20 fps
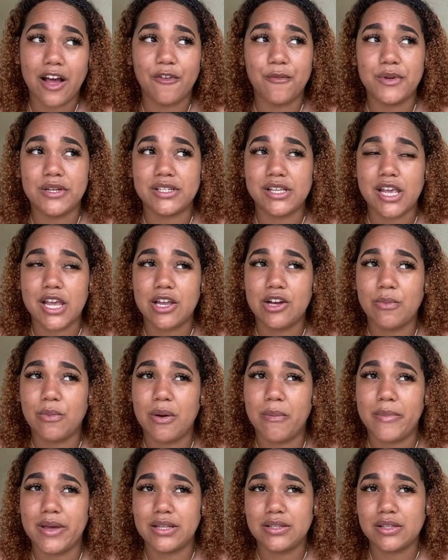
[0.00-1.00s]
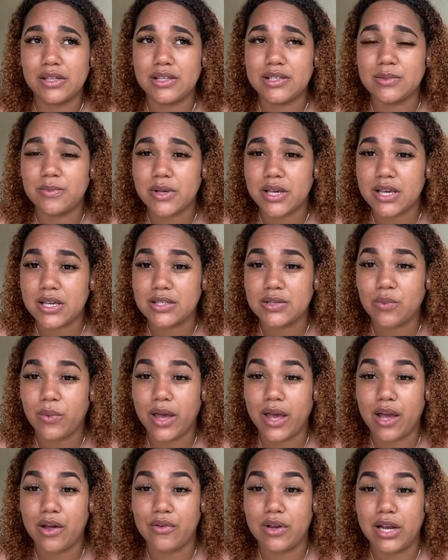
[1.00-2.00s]
have been taking up my mental space,
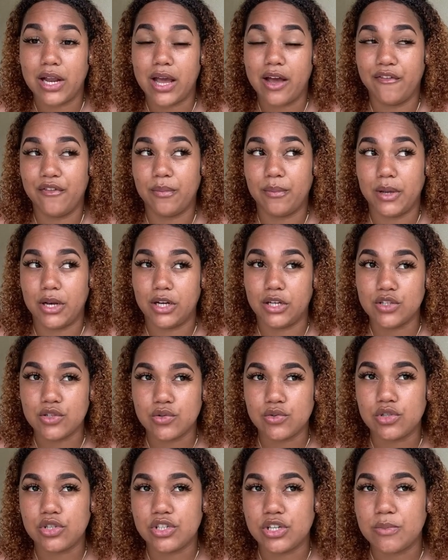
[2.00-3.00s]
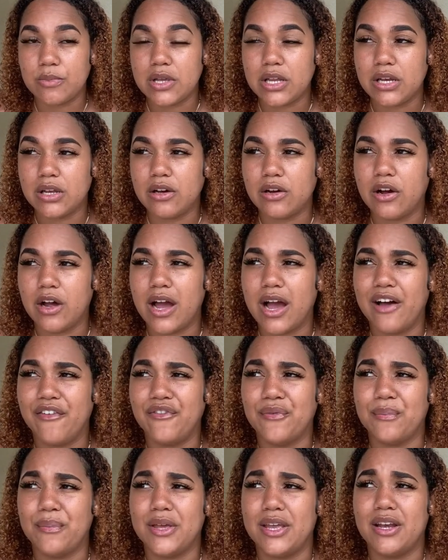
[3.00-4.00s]
why I really haven't been on social media or I
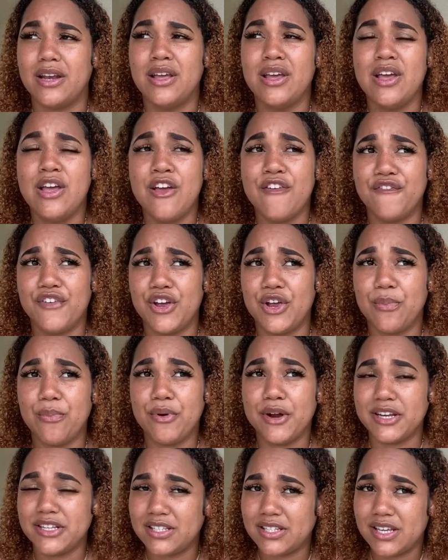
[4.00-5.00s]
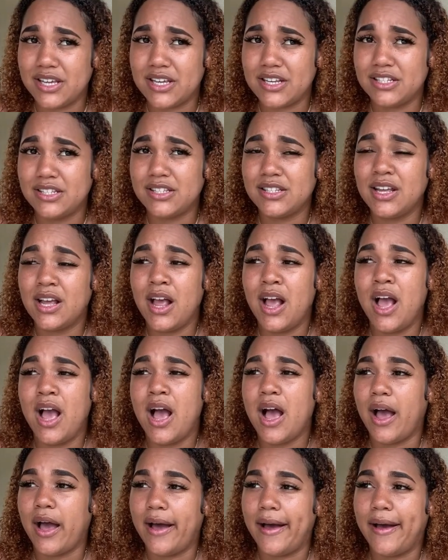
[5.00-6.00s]
haven't been very present.
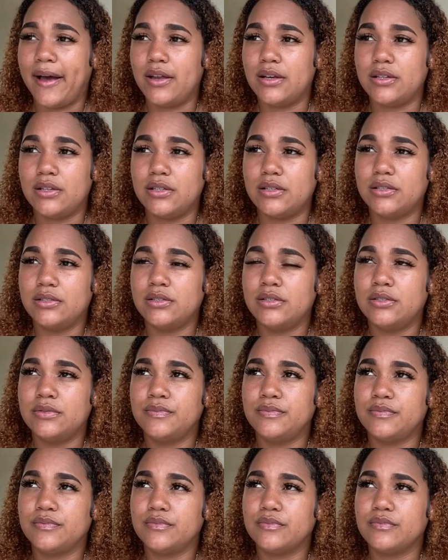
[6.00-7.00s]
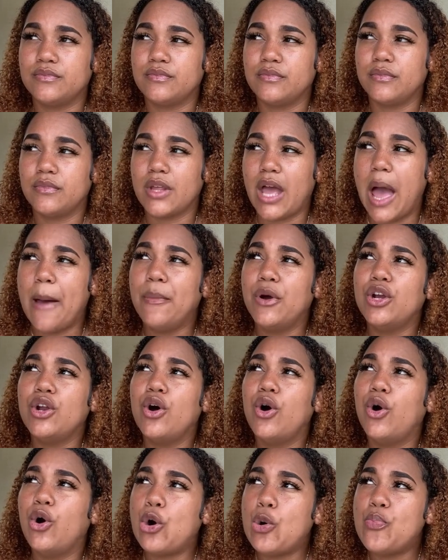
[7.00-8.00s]
And I'm gonna
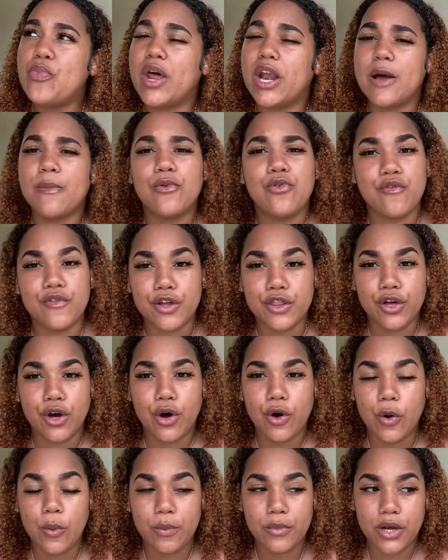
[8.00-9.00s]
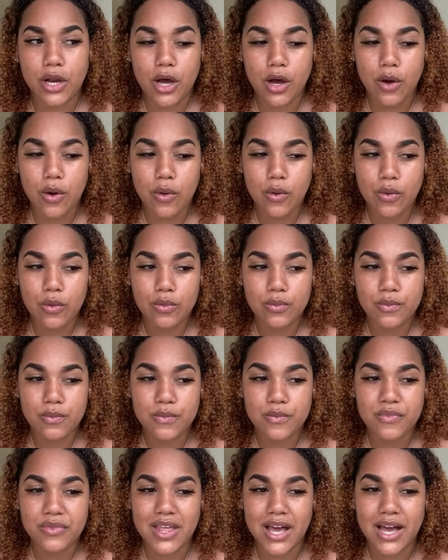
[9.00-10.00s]
hope that I'm over the hump now,
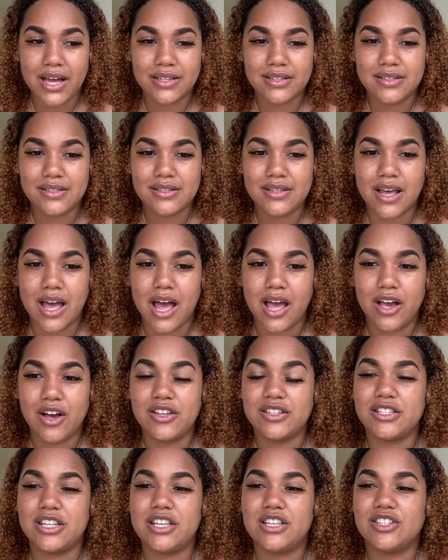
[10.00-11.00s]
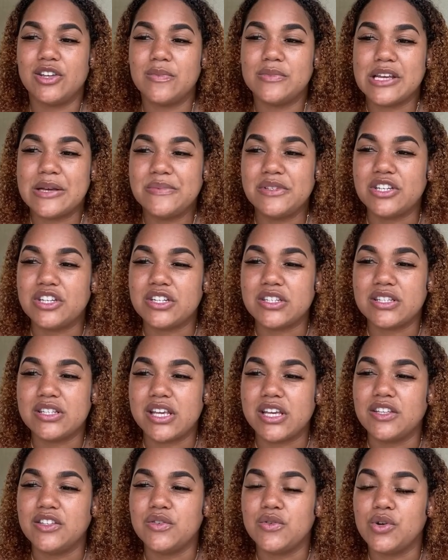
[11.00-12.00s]
because sometimes it just
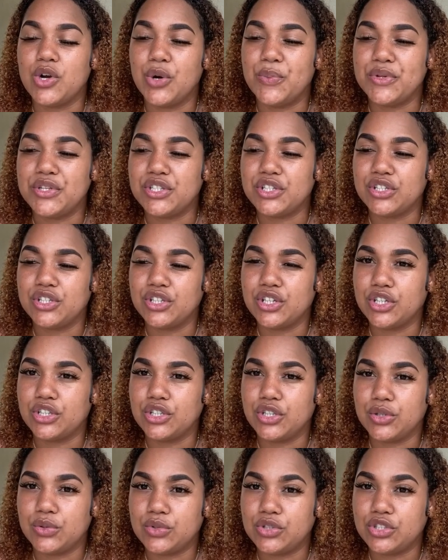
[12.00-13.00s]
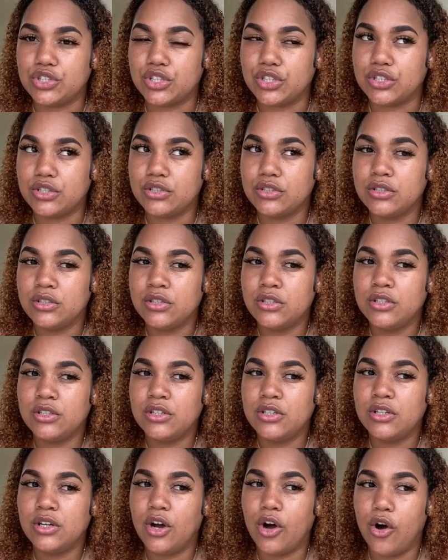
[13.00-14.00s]
takes you coming to the conclusion
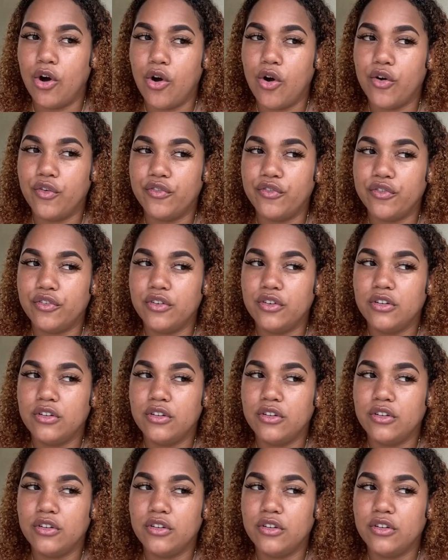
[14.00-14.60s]
of